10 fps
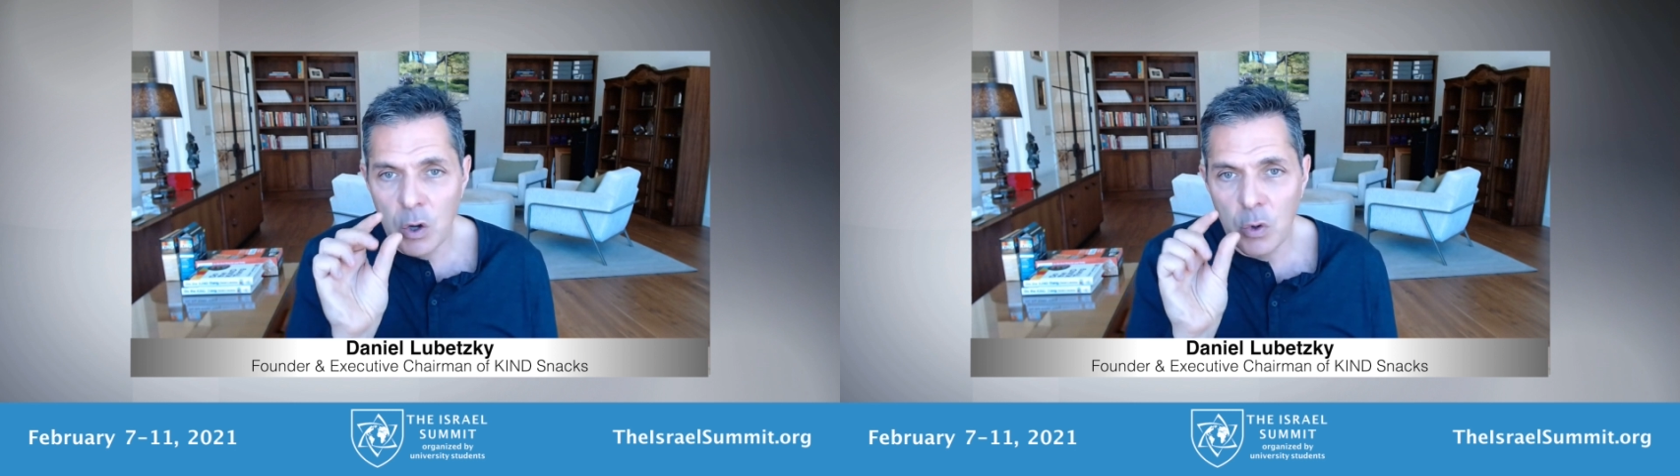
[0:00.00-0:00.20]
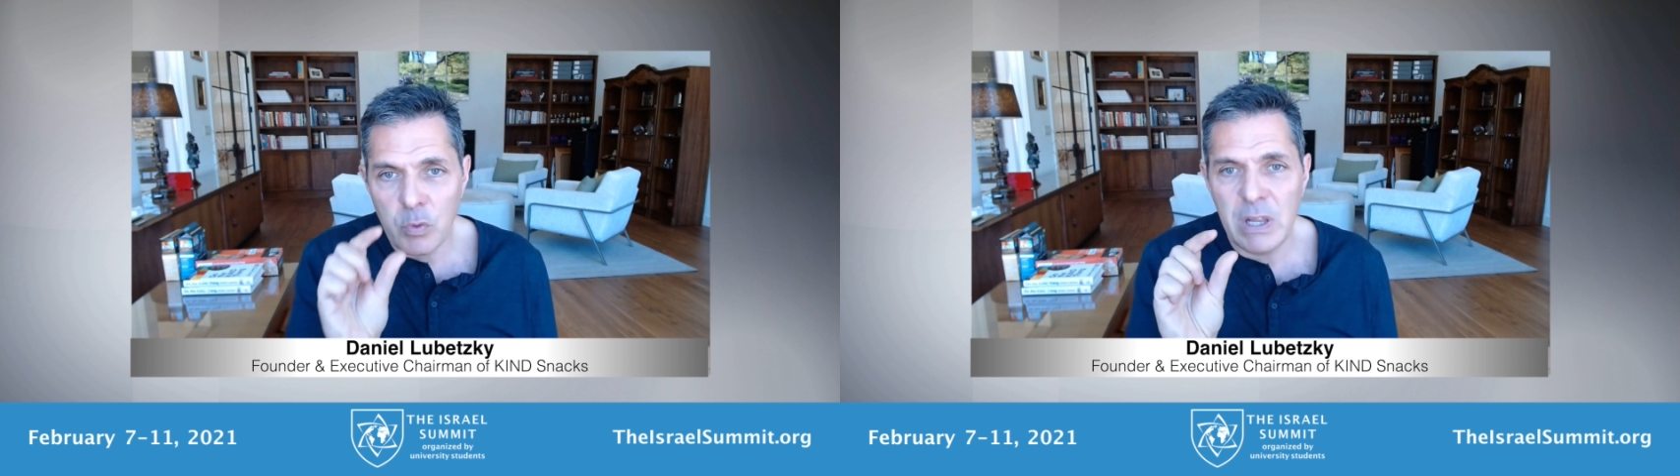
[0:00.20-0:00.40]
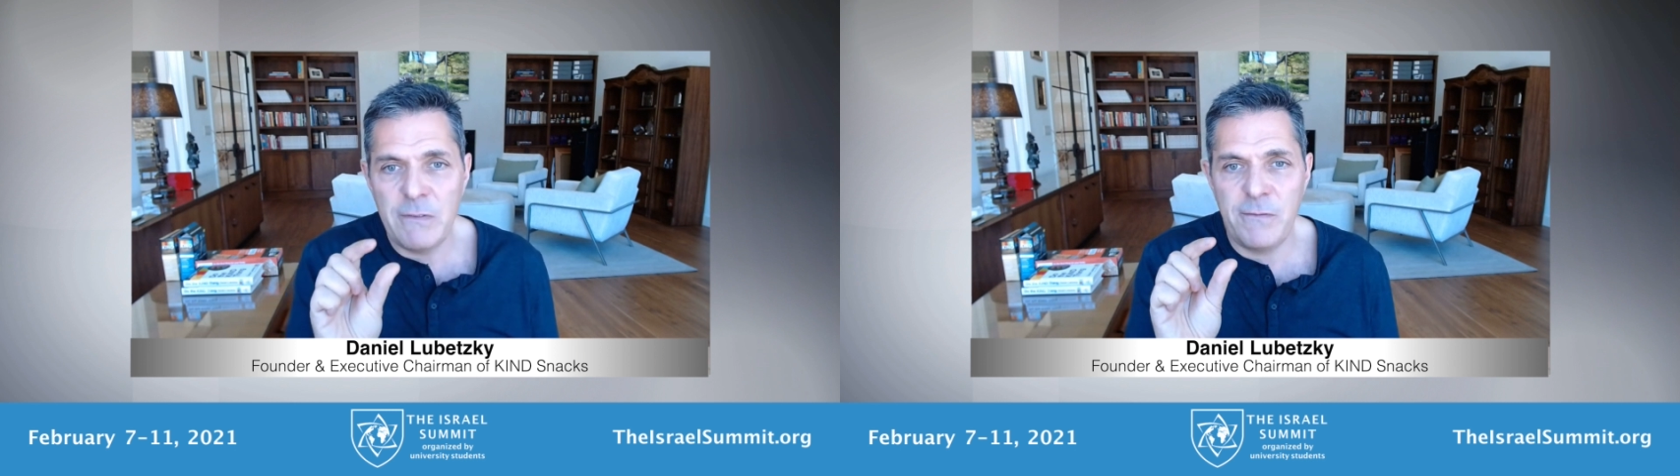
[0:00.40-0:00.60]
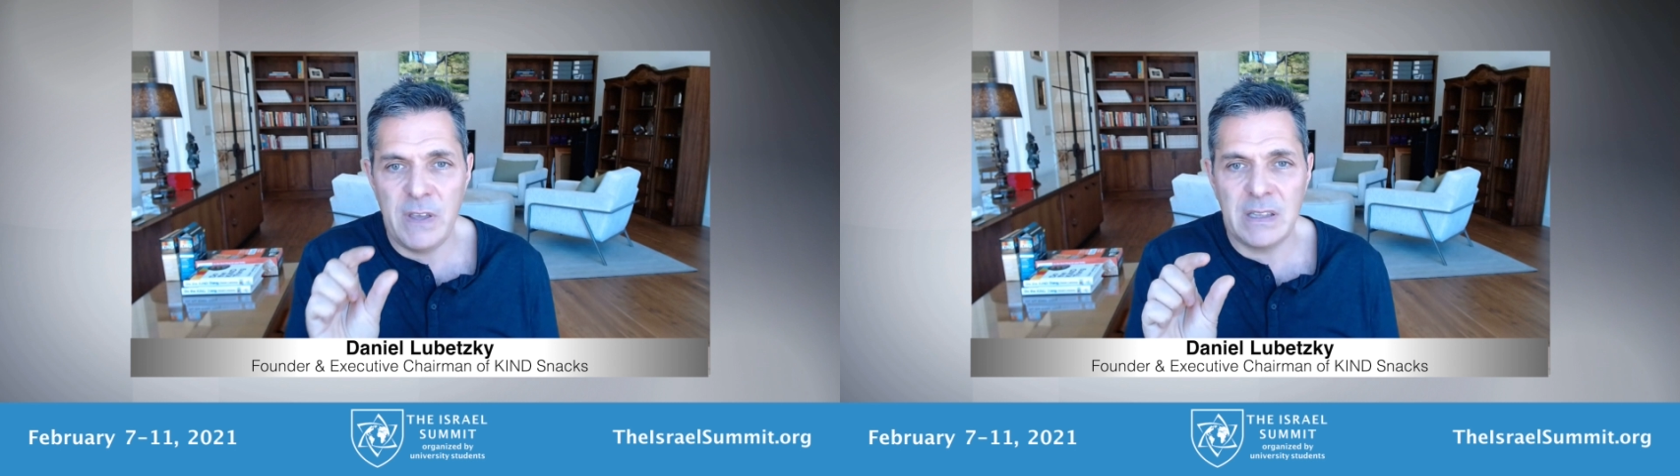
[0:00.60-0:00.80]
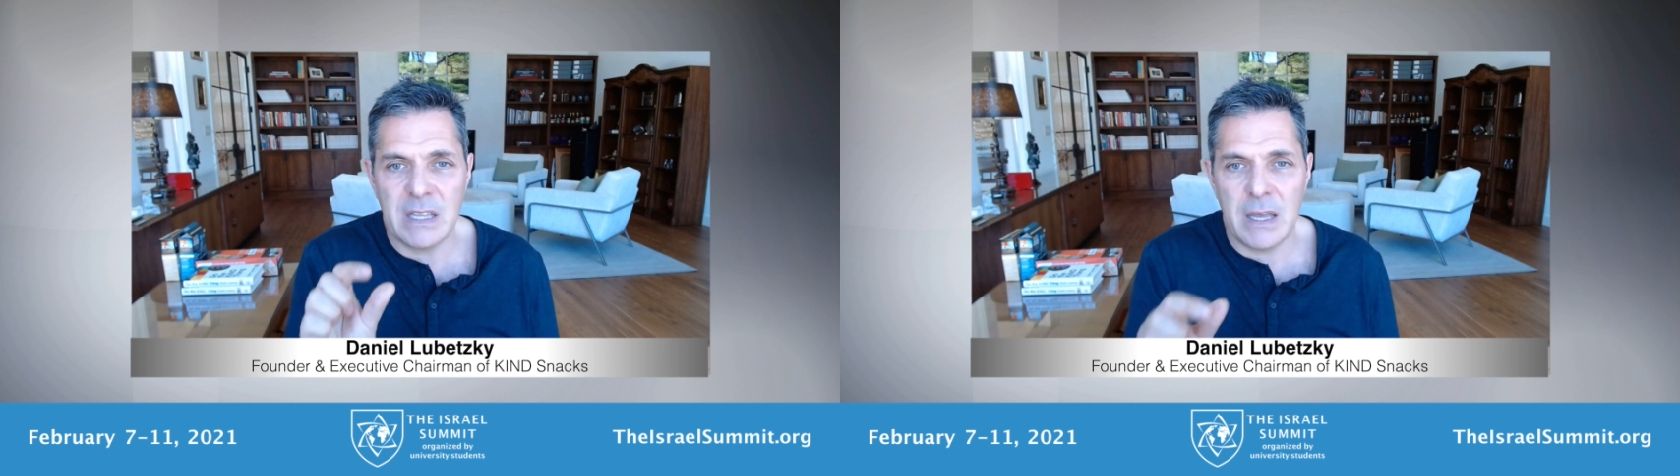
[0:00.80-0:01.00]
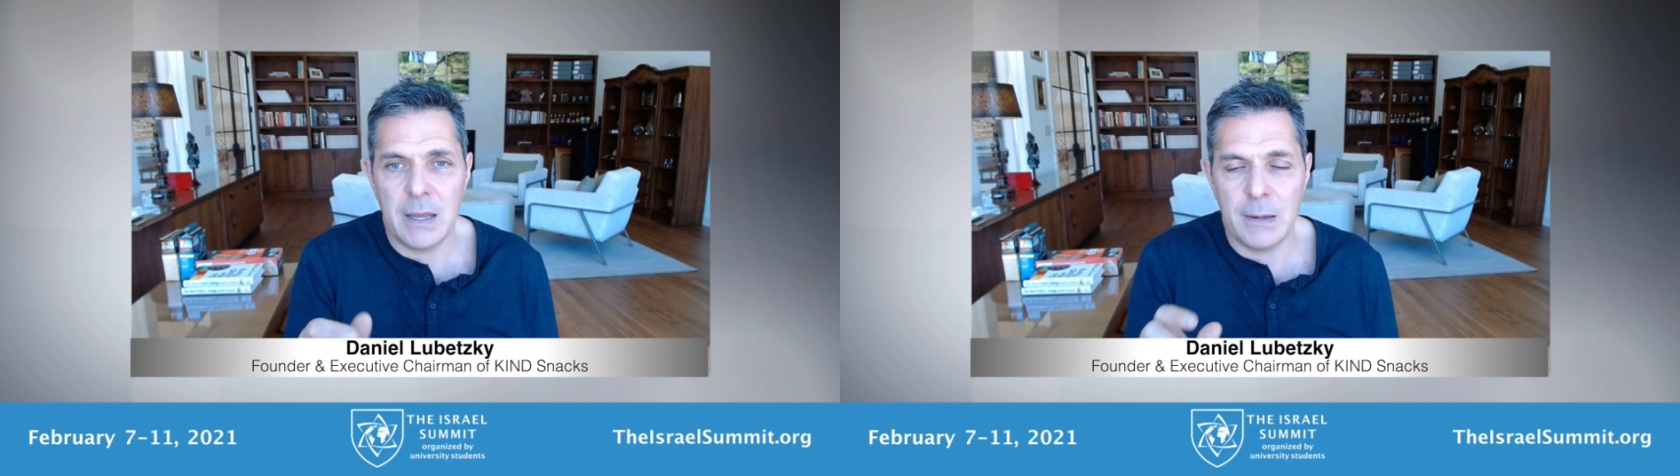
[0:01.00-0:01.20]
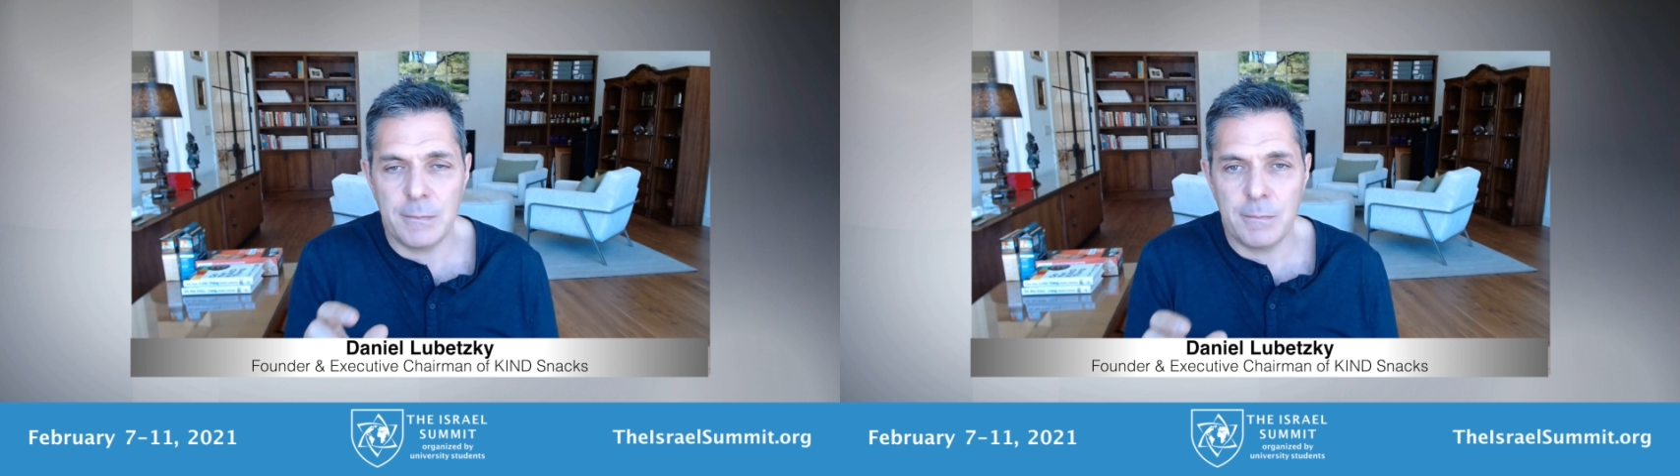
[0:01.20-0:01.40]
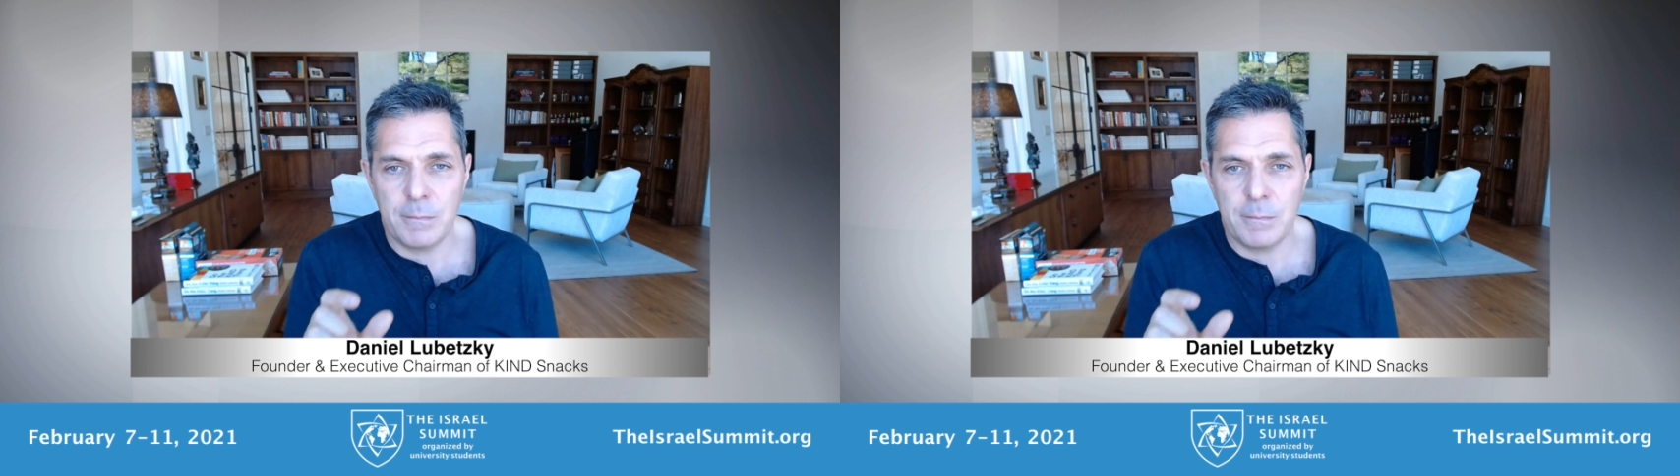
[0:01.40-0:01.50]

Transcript: could really fit a